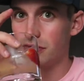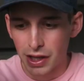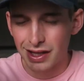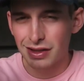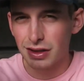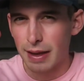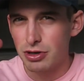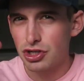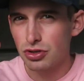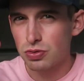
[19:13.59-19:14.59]
I think the
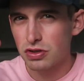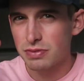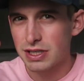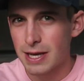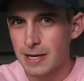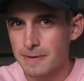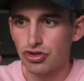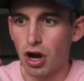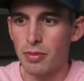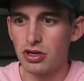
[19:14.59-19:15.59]
lemon juice was a mistake. The
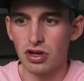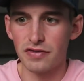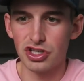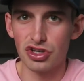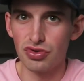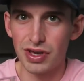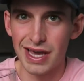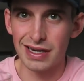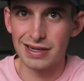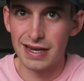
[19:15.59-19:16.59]
strawberries, obviously, you
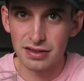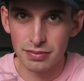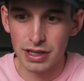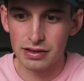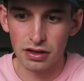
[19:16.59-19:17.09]
can't taste them yet.